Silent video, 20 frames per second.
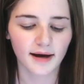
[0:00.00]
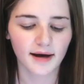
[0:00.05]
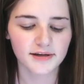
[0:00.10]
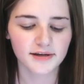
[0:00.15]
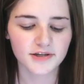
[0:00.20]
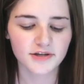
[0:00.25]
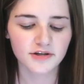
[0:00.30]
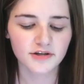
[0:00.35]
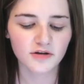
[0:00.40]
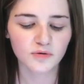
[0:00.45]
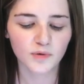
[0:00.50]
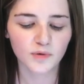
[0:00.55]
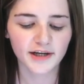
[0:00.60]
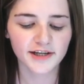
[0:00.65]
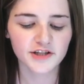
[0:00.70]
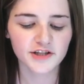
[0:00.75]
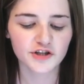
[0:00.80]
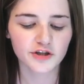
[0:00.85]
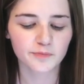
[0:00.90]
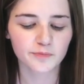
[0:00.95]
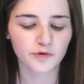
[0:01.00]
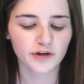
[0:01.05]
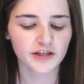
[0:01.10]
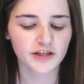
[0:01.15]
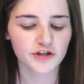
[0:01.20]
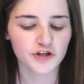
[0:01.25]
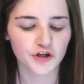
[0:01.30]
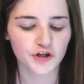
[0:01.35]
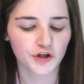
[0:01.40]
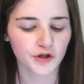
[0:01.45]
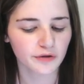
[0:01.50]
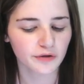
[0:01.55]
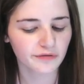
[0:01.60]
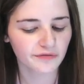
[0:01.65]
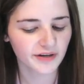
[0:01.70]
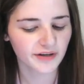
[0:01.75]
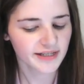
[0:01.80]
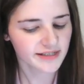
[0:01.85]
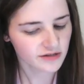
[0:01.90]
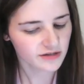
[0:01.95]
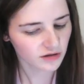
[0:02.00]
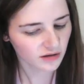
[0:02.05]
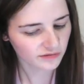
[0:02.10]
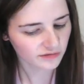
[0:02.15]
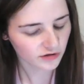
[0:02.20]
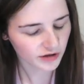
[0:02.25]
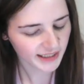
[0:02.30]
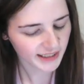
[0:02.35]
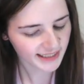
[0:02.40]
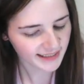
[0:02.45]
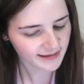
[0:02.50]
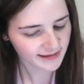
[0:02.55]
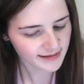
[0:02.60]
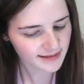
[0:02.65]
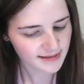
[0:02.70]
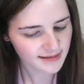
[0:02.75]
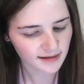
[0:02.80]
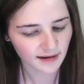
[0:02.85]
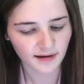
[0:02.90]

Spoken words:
I don't know why you should bring two face coverings.